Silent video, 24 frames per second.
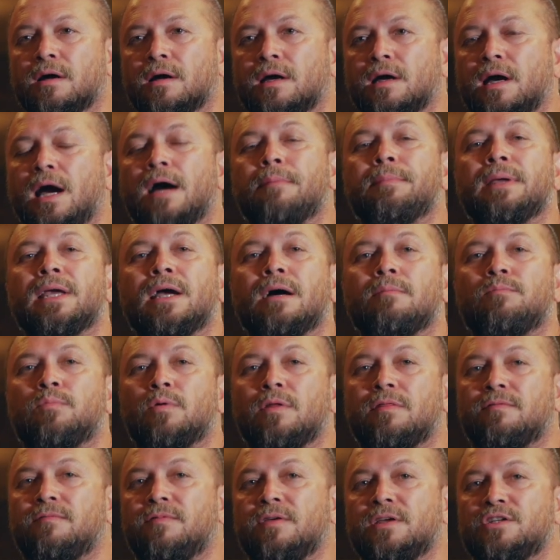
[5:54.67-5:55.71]
coming up
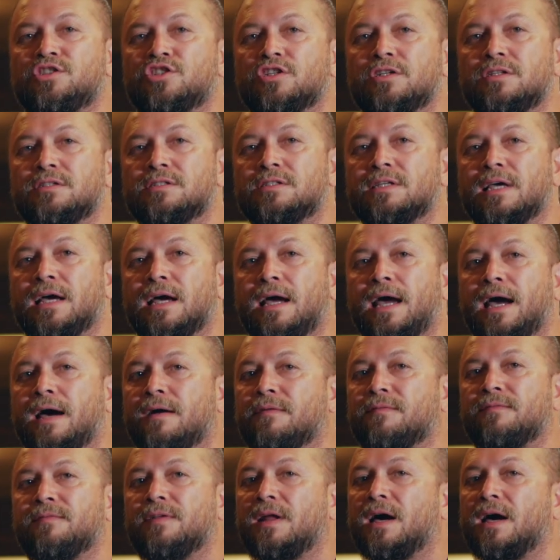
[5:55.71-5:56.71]
with visions that have